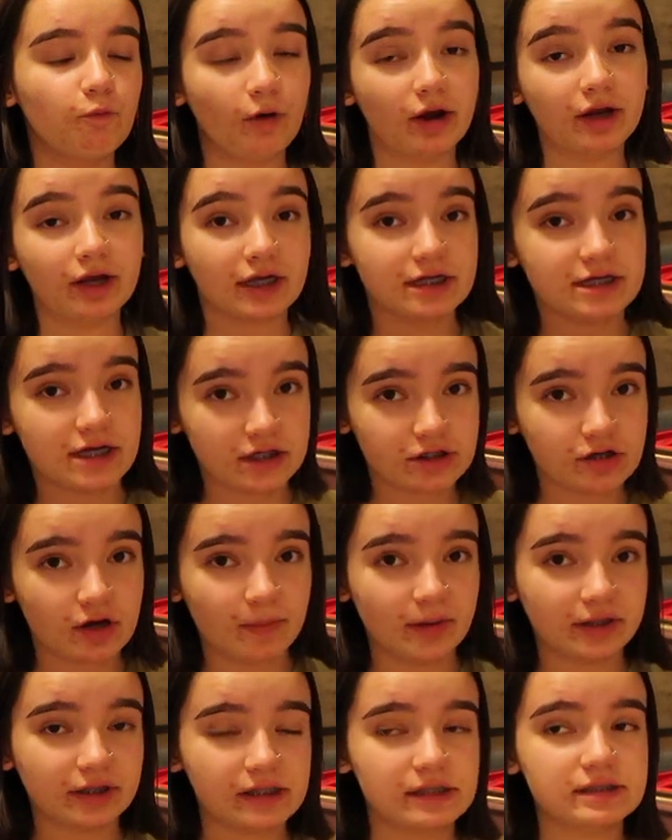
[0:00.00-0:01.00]
wearing a tank
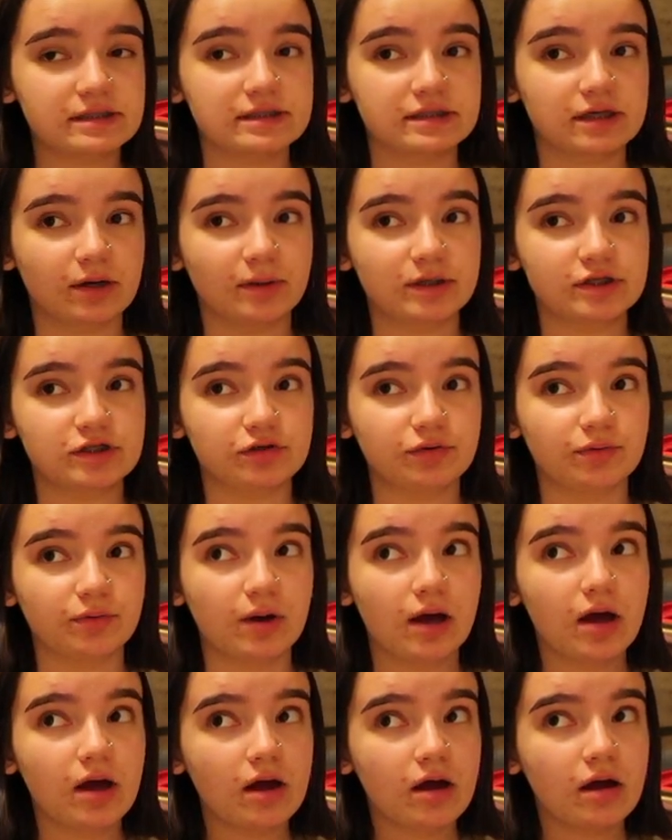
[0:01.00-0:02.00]
top like this is going to
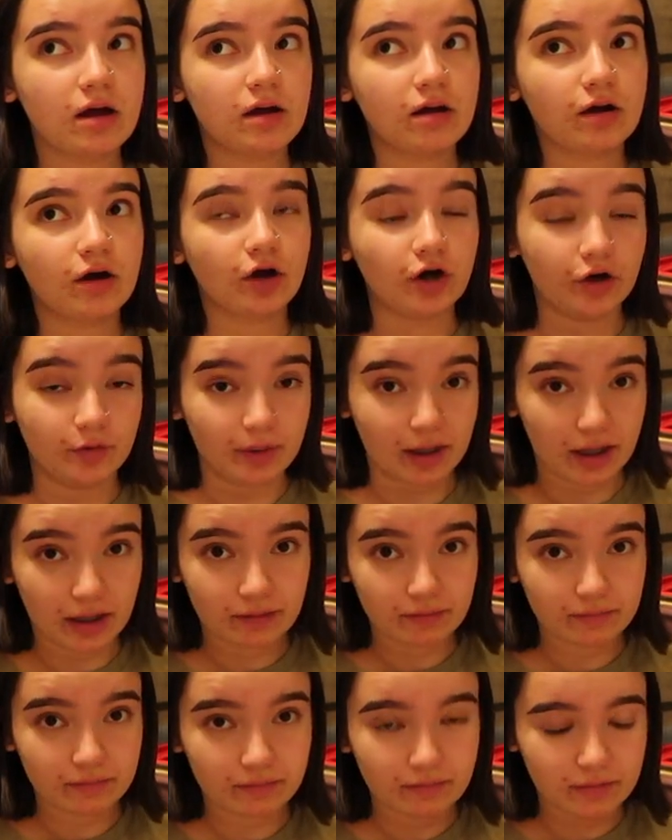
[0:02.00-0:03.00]
hurt me
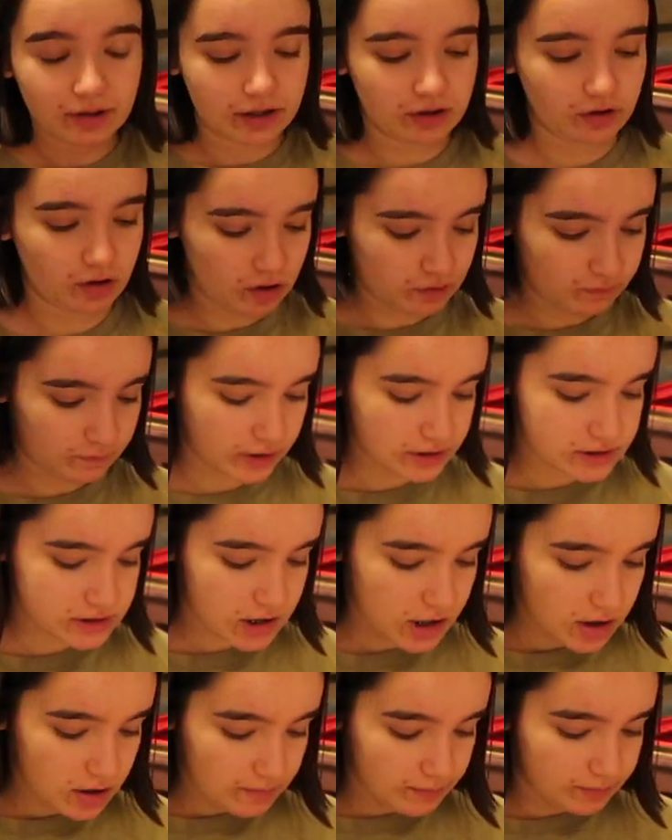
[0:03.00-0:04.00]
in a lot of ways.
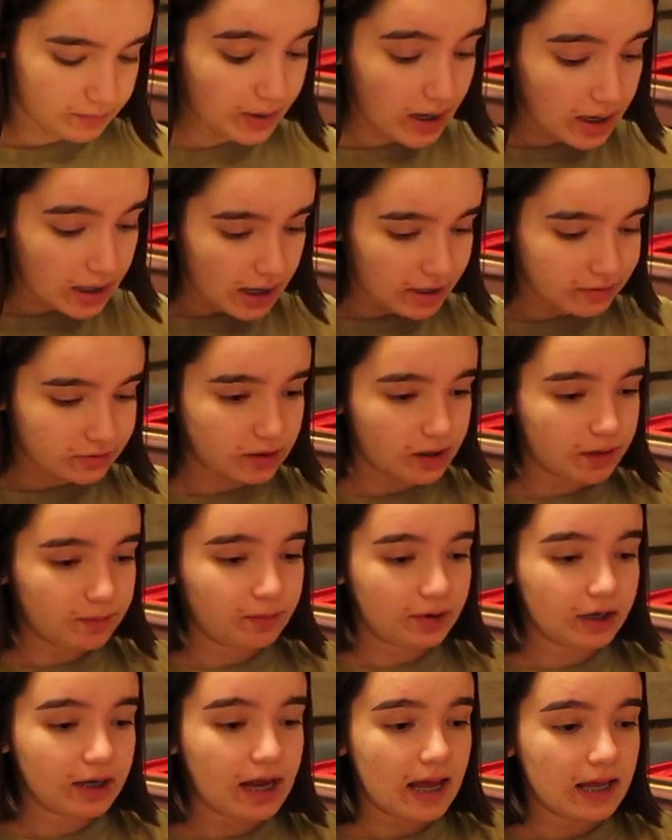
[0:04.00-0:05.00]
But I thought I'd
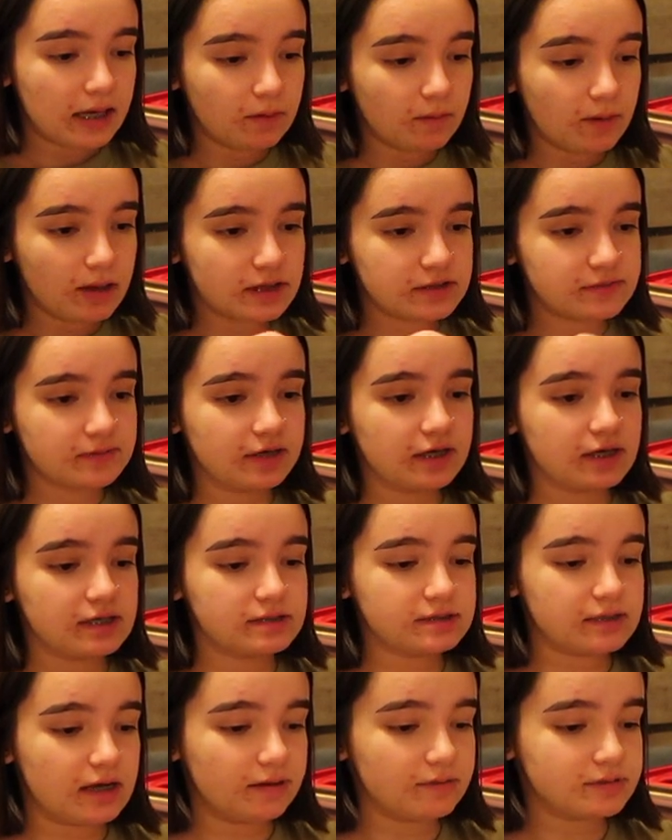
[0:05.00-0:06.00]
bring it anyways
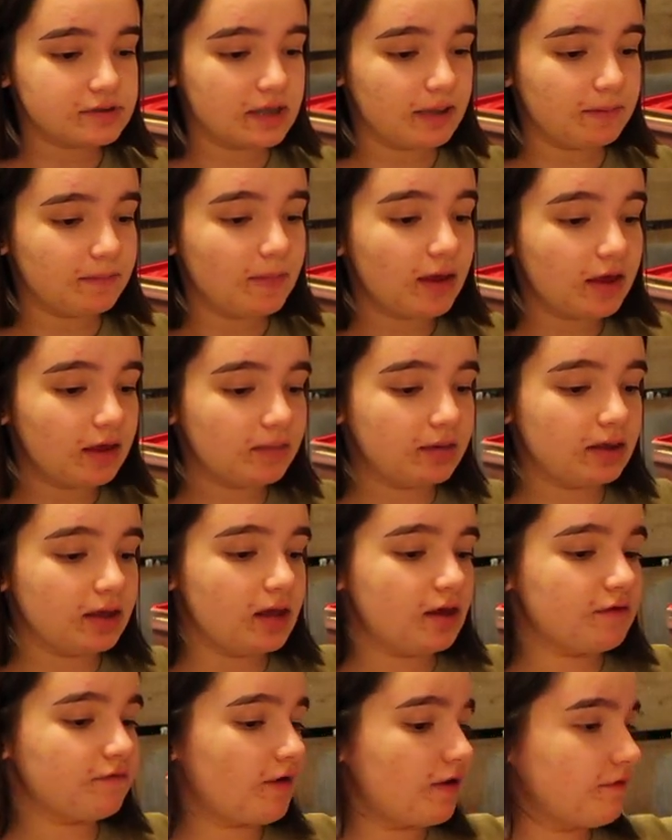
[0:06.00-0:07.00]
because I was like, maybe
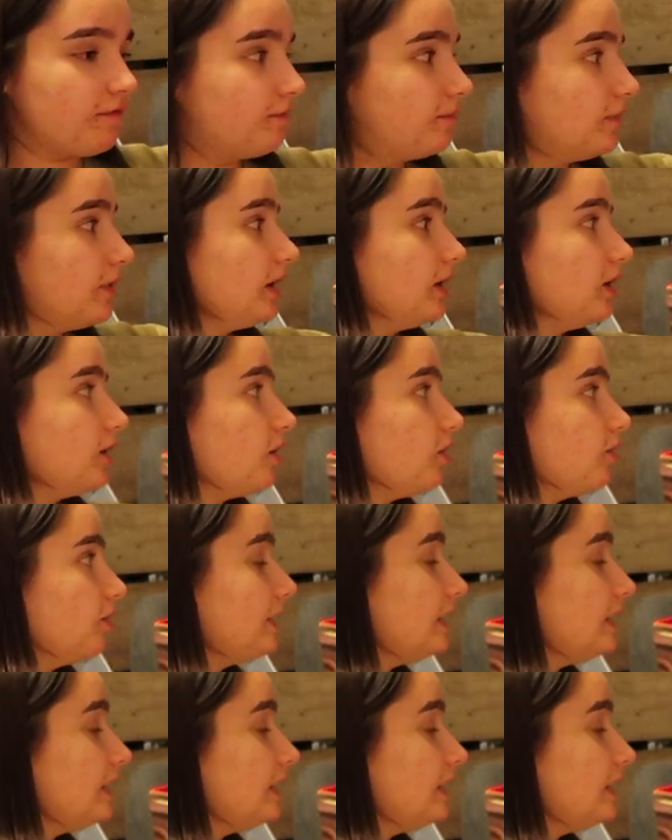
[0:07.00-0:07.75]
if I, you know,